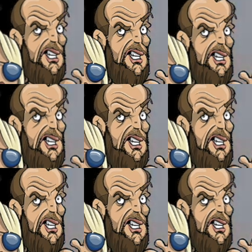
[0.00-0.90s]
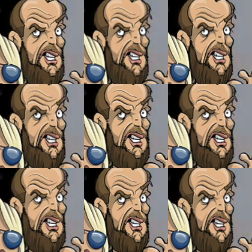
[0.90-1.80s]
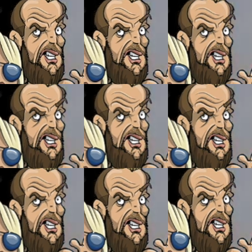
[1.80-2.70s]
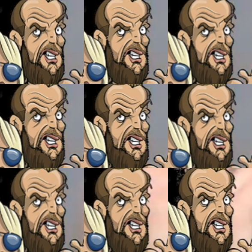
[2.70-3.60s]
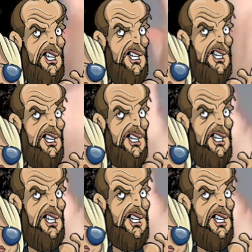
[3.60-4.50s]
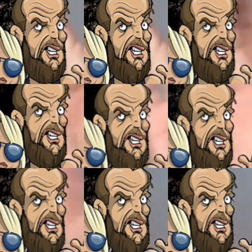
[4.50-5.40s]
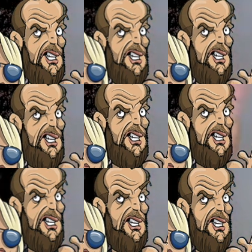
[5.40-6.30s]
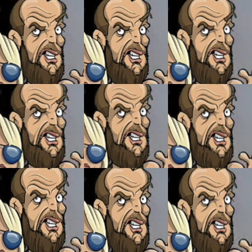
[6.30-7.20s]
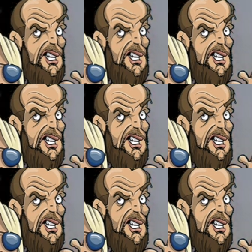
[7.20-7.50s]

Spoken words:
(not speaking)